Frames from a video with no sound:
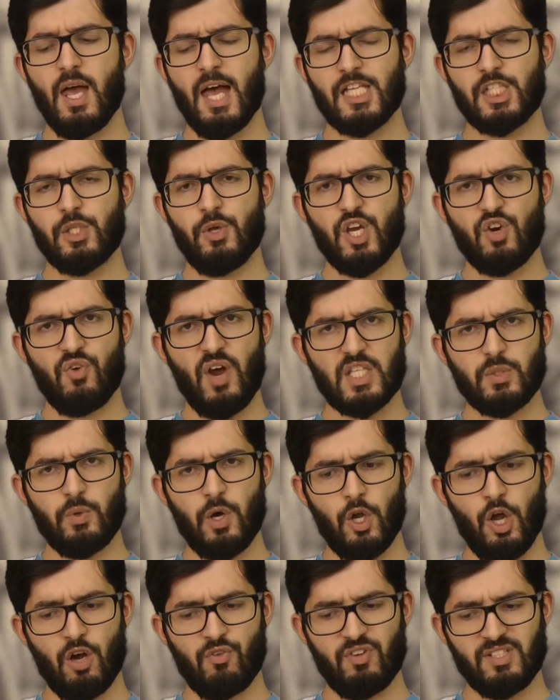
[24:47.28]
And so it creates
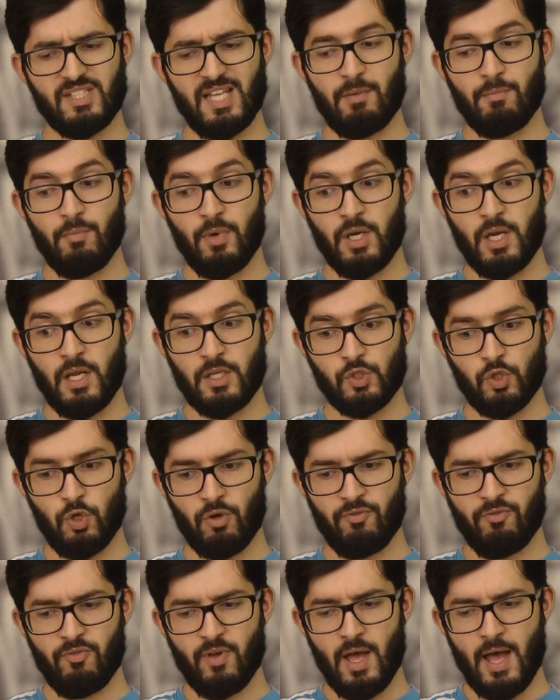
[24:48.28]
quite a lot of resentment and
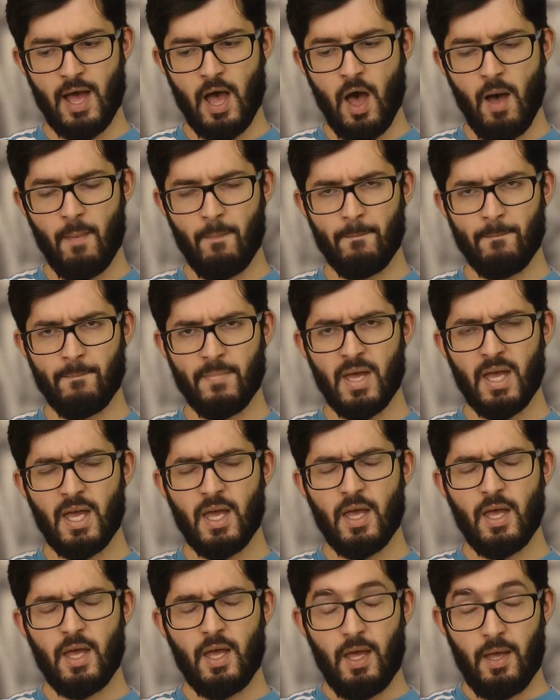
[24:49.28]
sort of
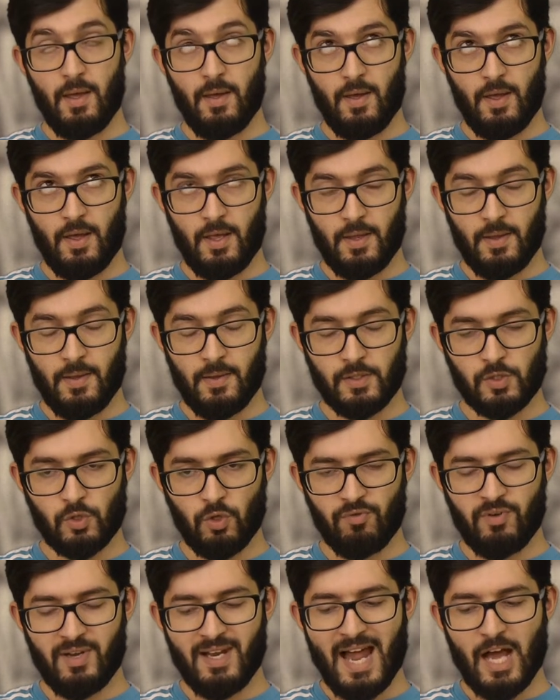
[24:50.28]

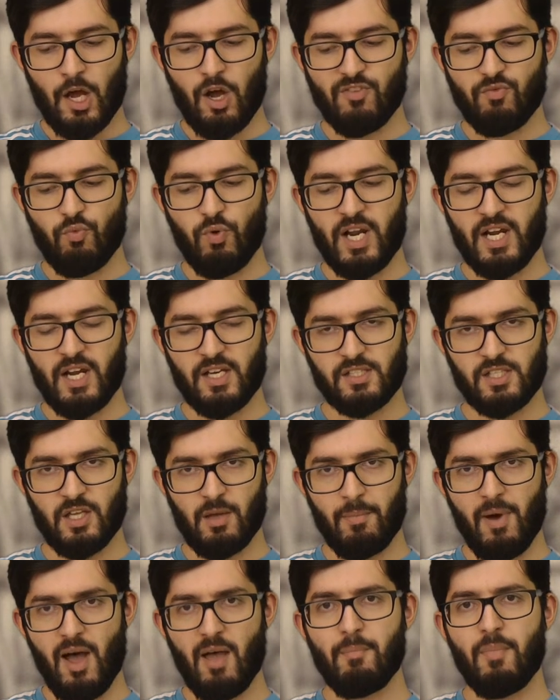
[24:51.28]
sort of lack of willingness to
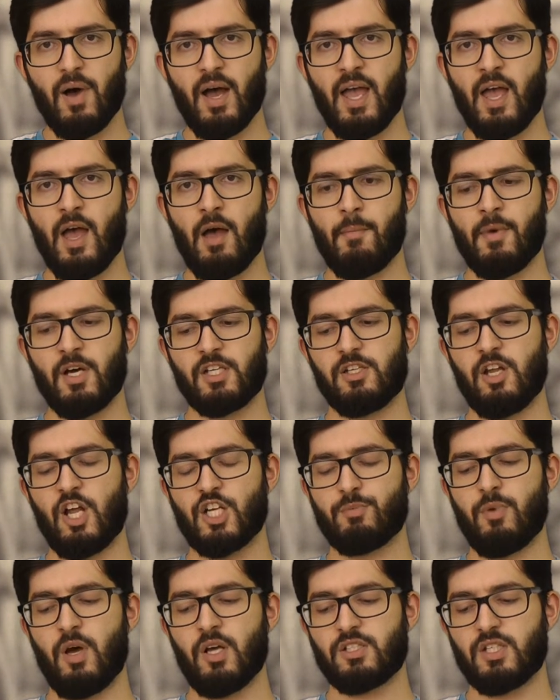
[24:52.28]
abide by it amongst
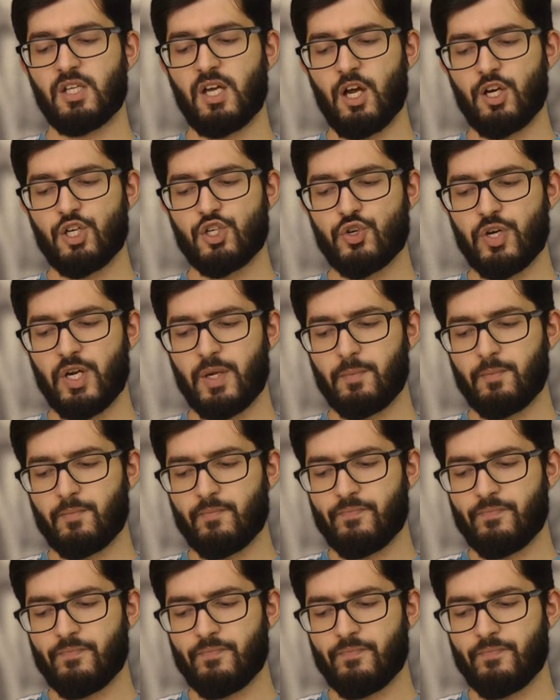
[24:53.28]
large parts of the country.